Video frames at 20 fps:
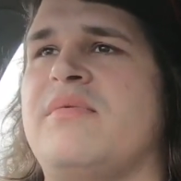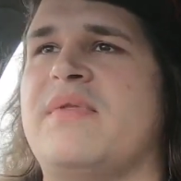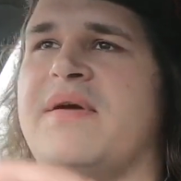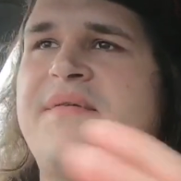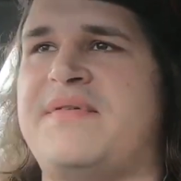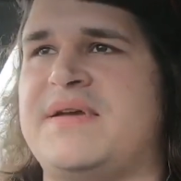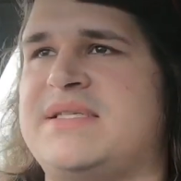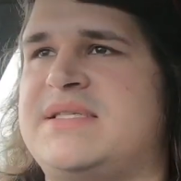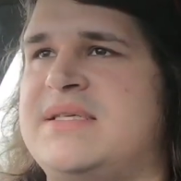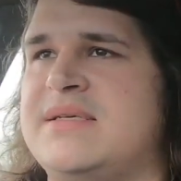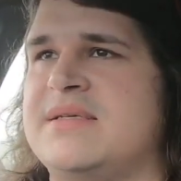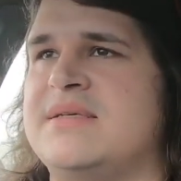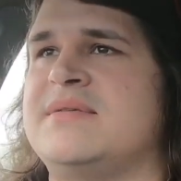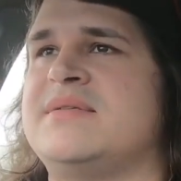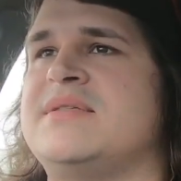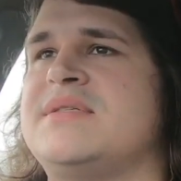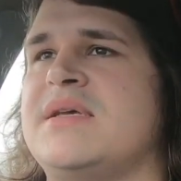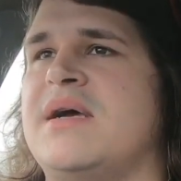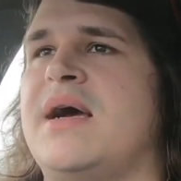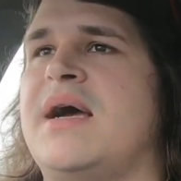investing
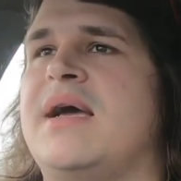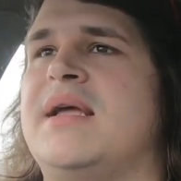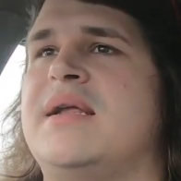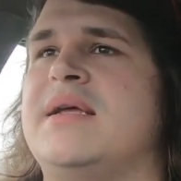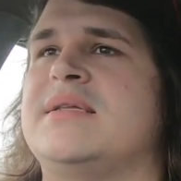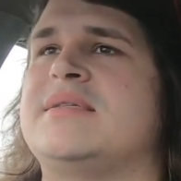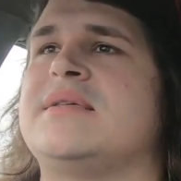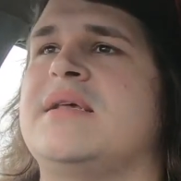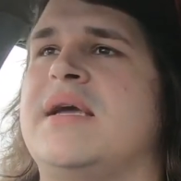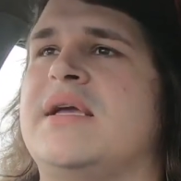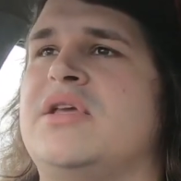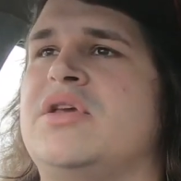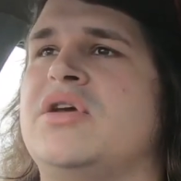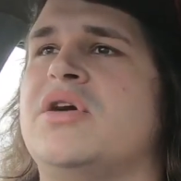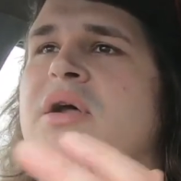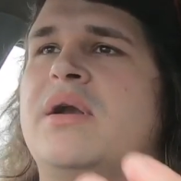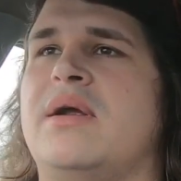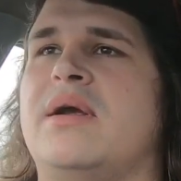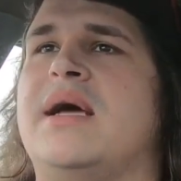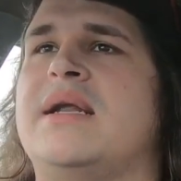inside, it's like you
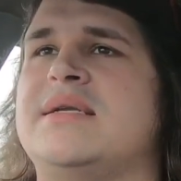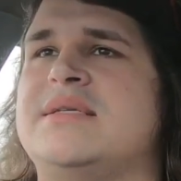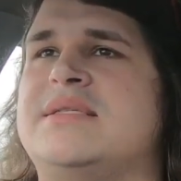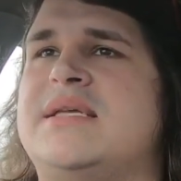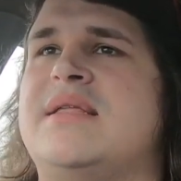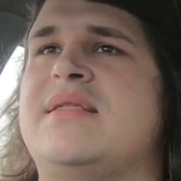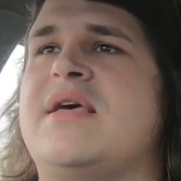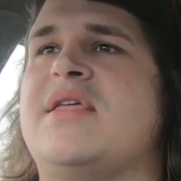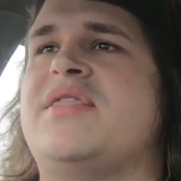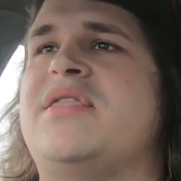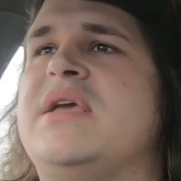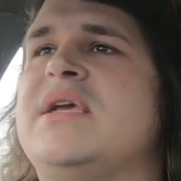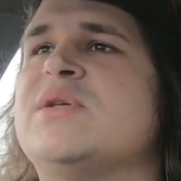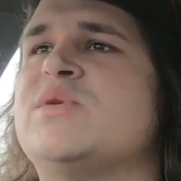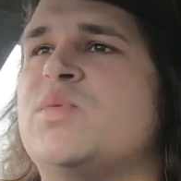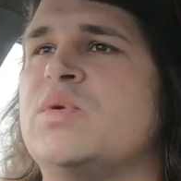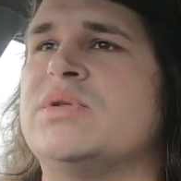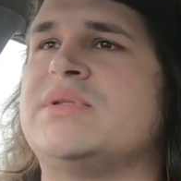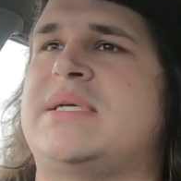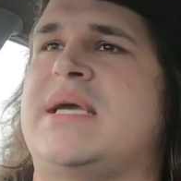got to understand that
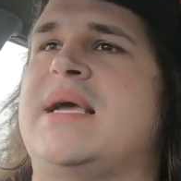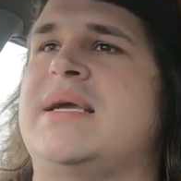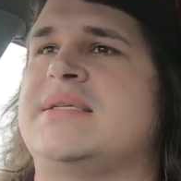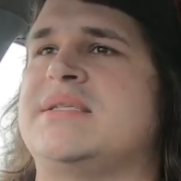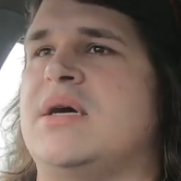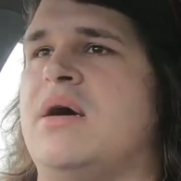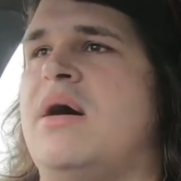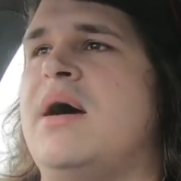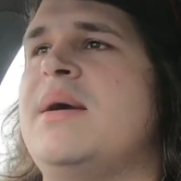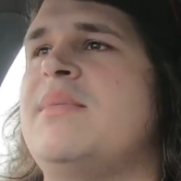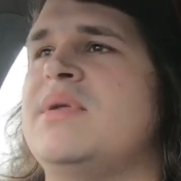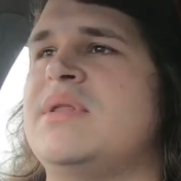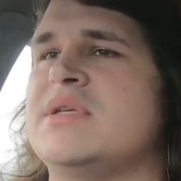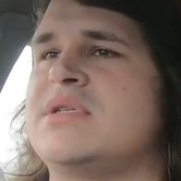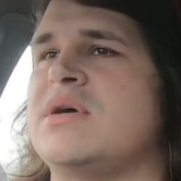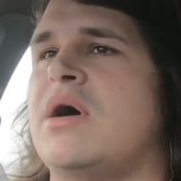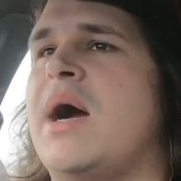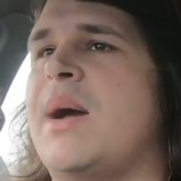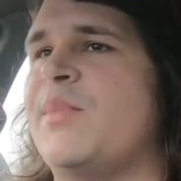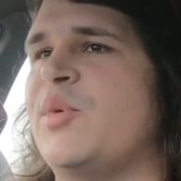things will take time and the
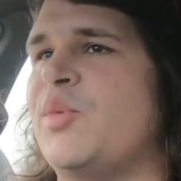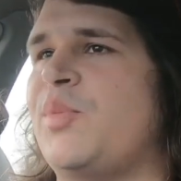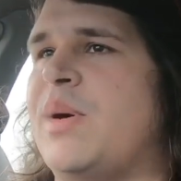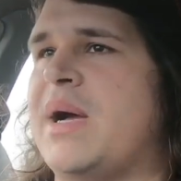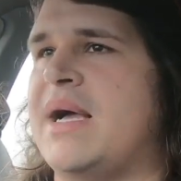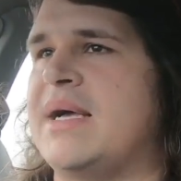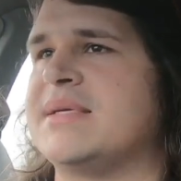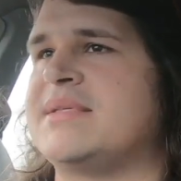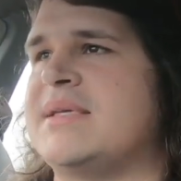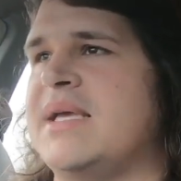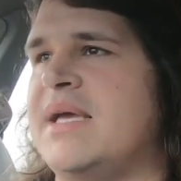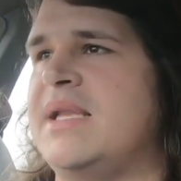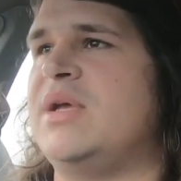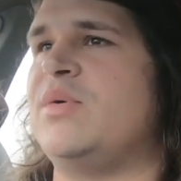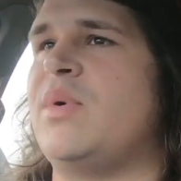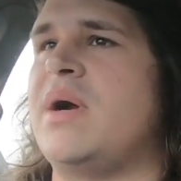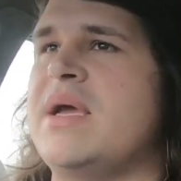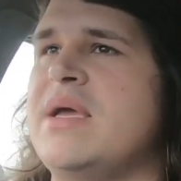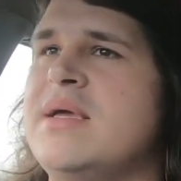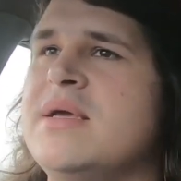time will pass
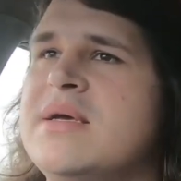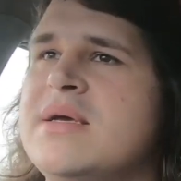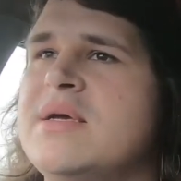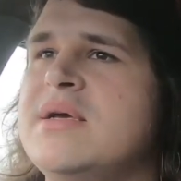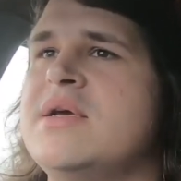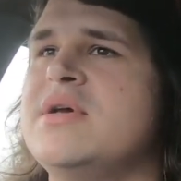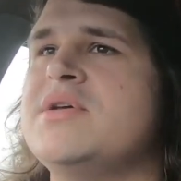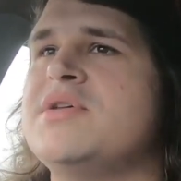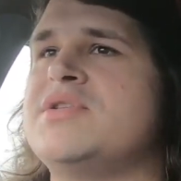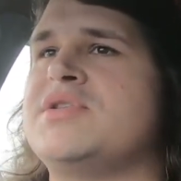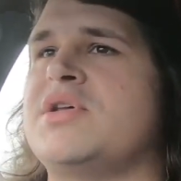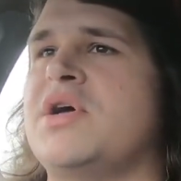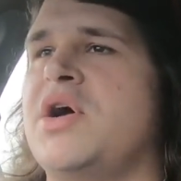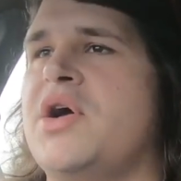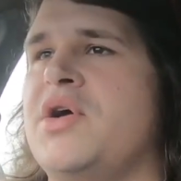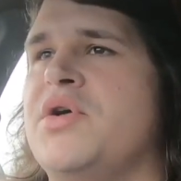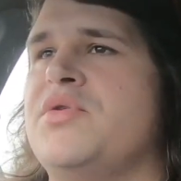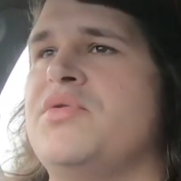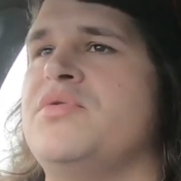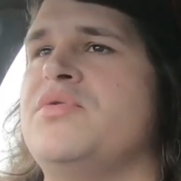anyway.
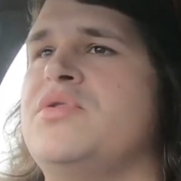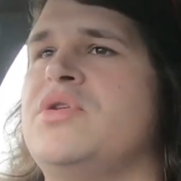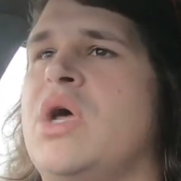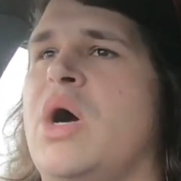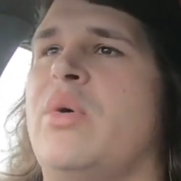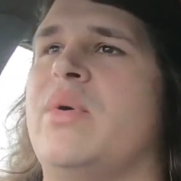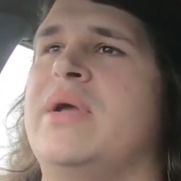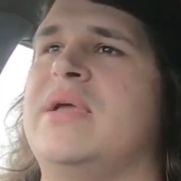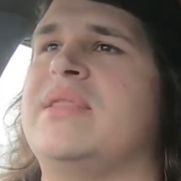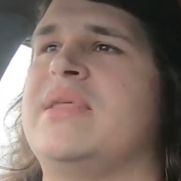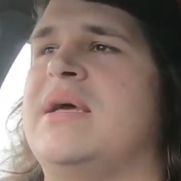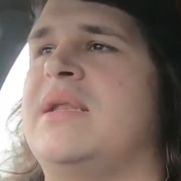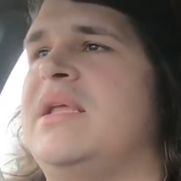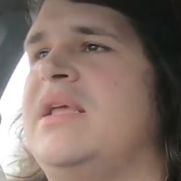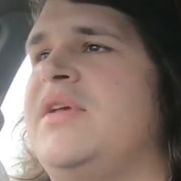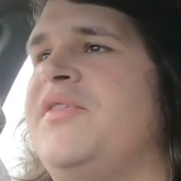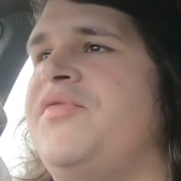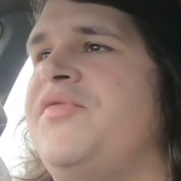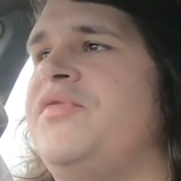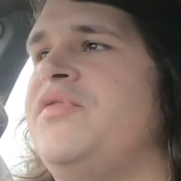So knowing that
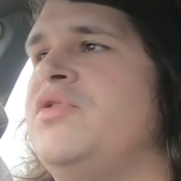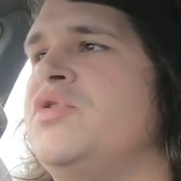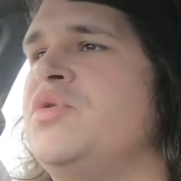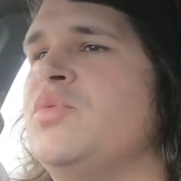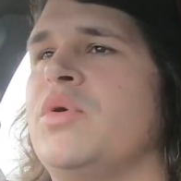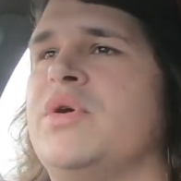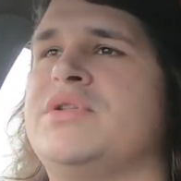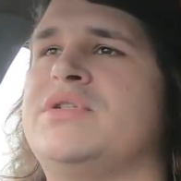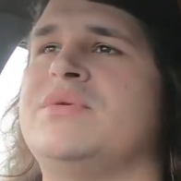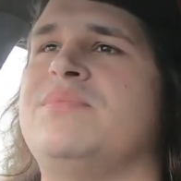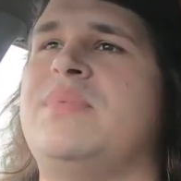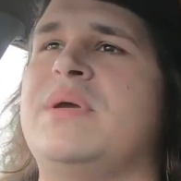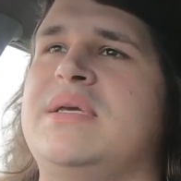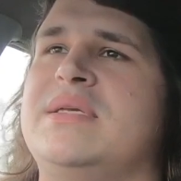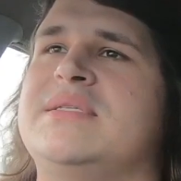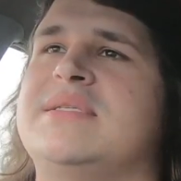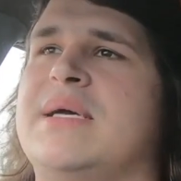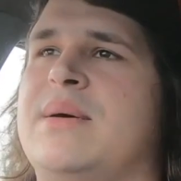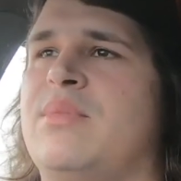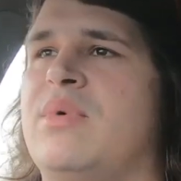if you want to be
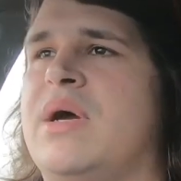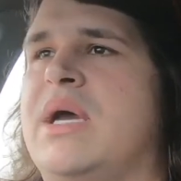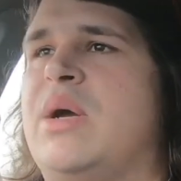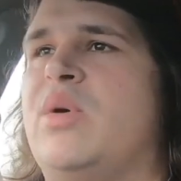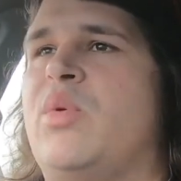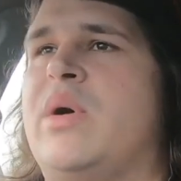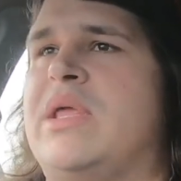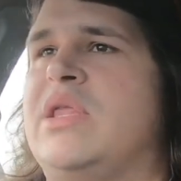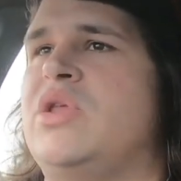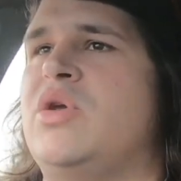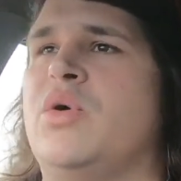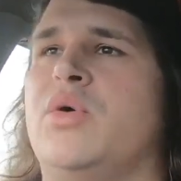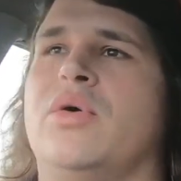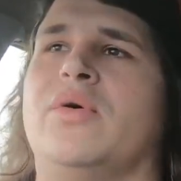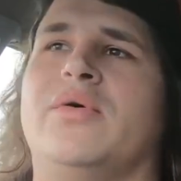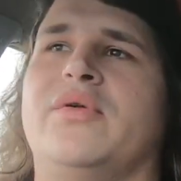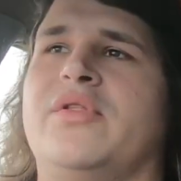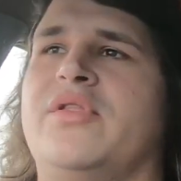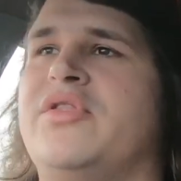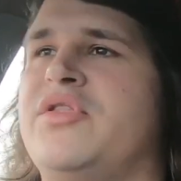somewhere when
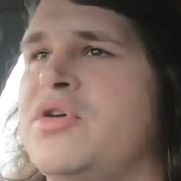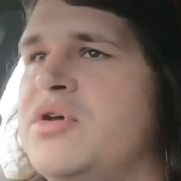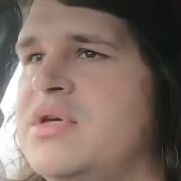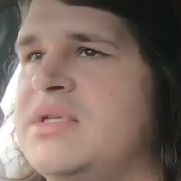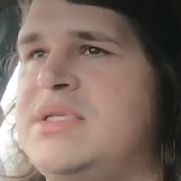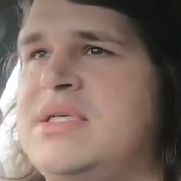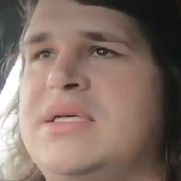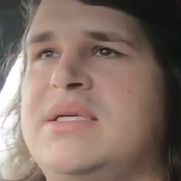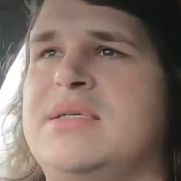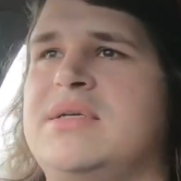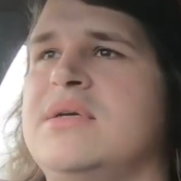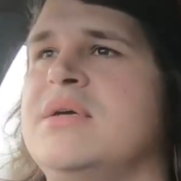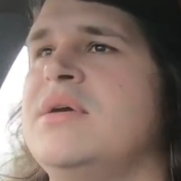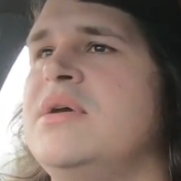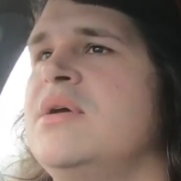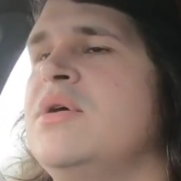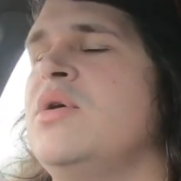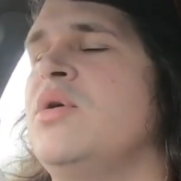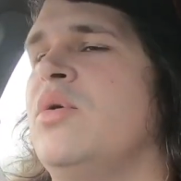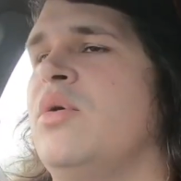you're thirty
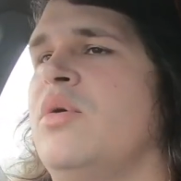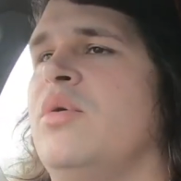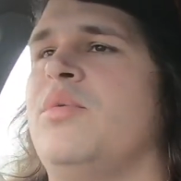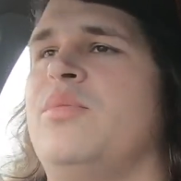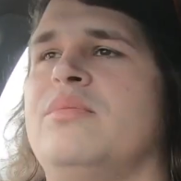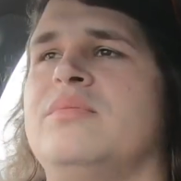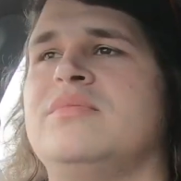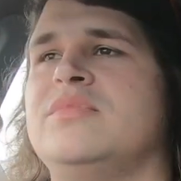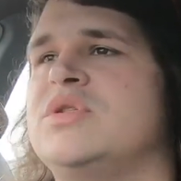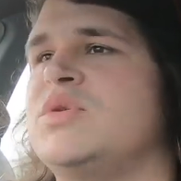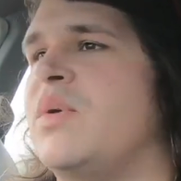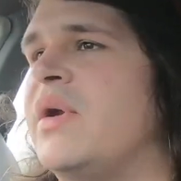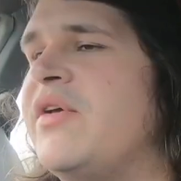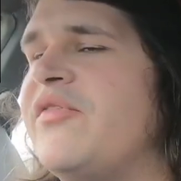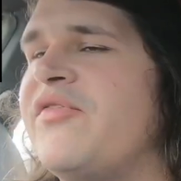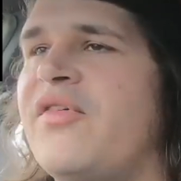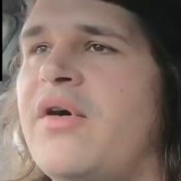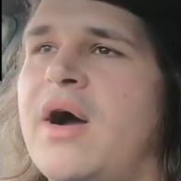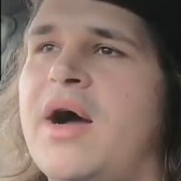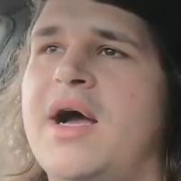or
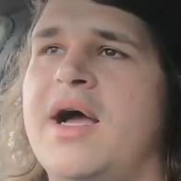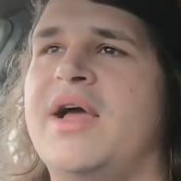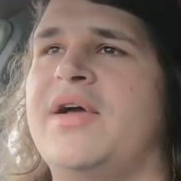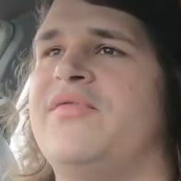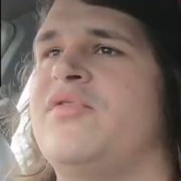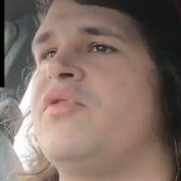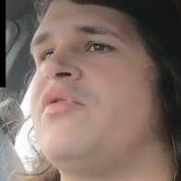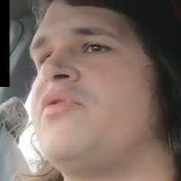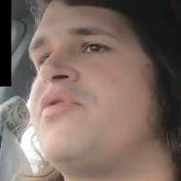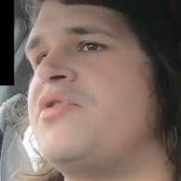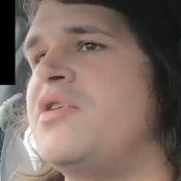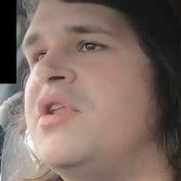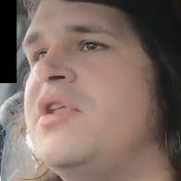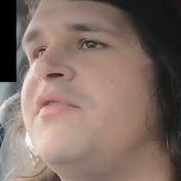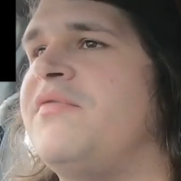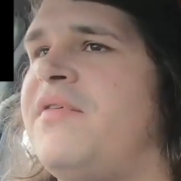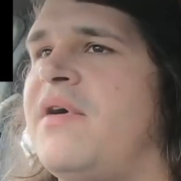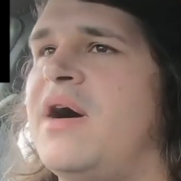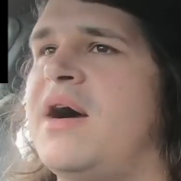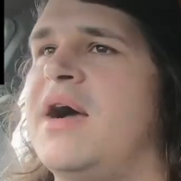twenty-five or
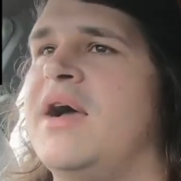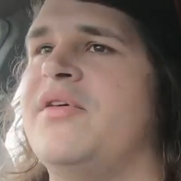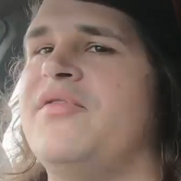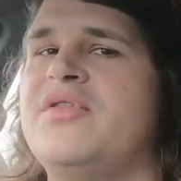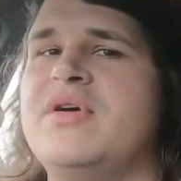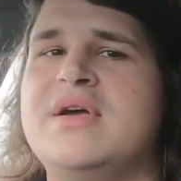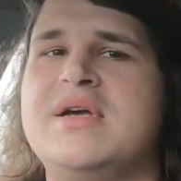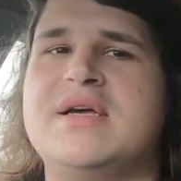thirty-five